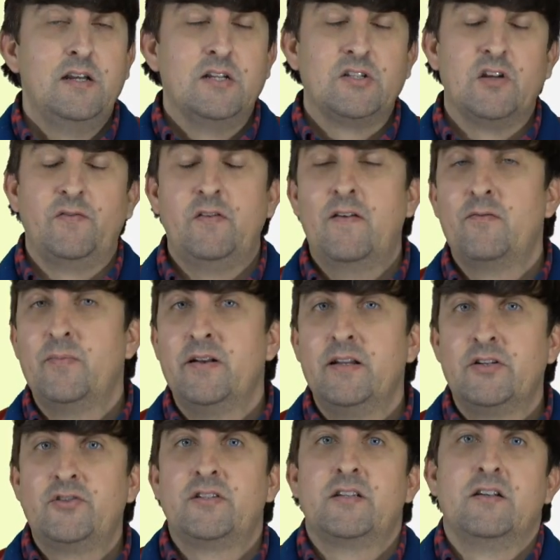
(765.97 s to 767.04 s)
So if you've ever been
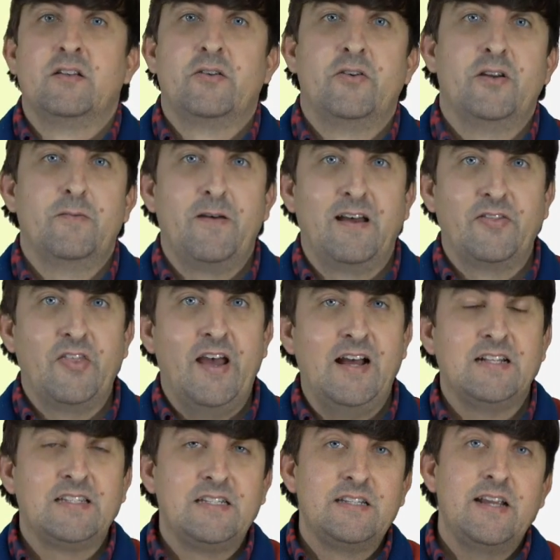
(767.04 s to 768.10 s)
interested in learning about
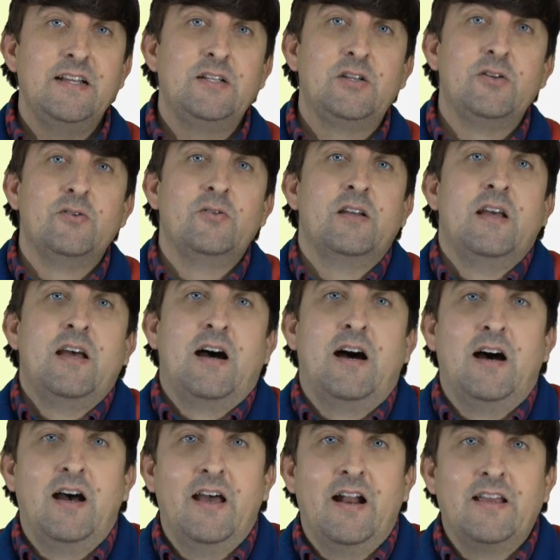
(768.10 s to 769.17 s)
that, stay tuned,
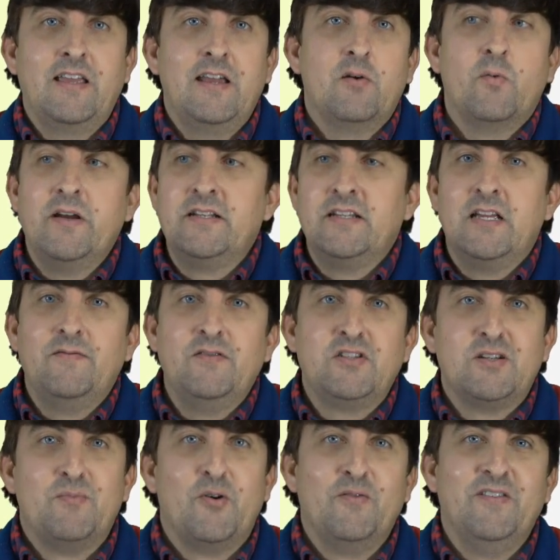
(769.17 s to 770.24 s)
and I can't wait to give you
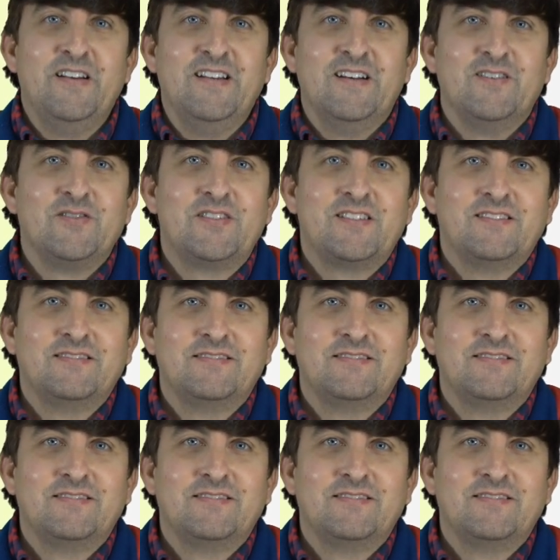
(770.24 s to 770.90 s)
some more videos.